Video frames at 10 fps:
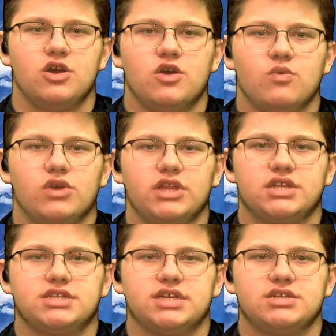Whirling
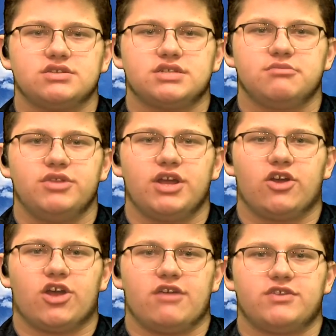disease or simple
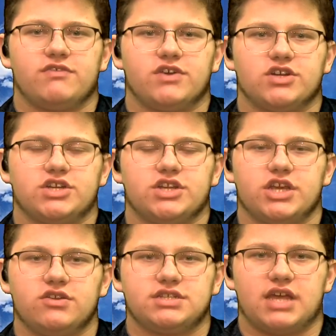aircraft diversion,
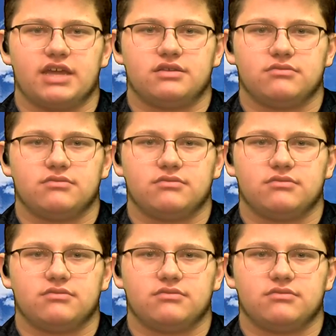you decide.